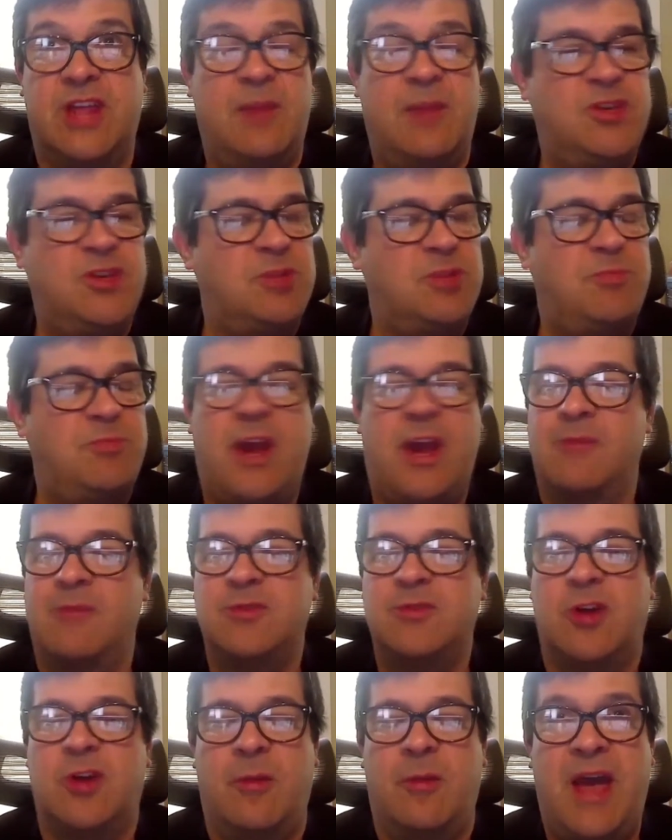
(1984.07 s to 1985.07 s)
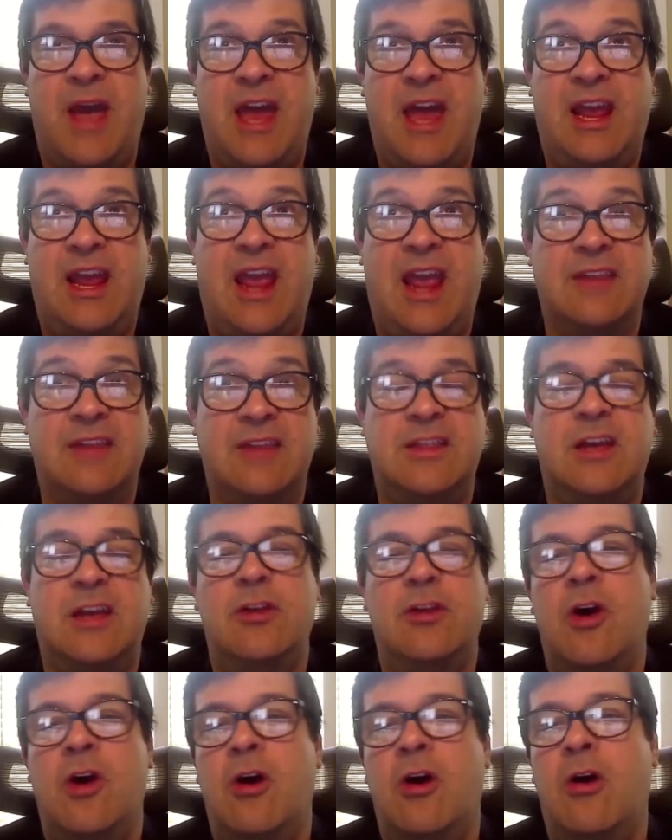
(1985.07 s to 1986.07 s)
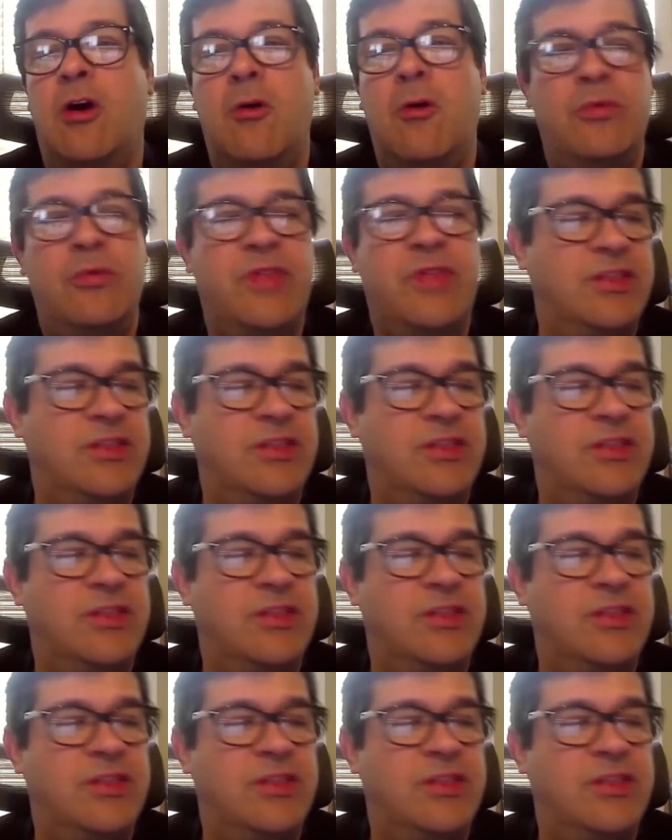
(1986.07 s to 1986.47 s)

it just becomes automatic and they know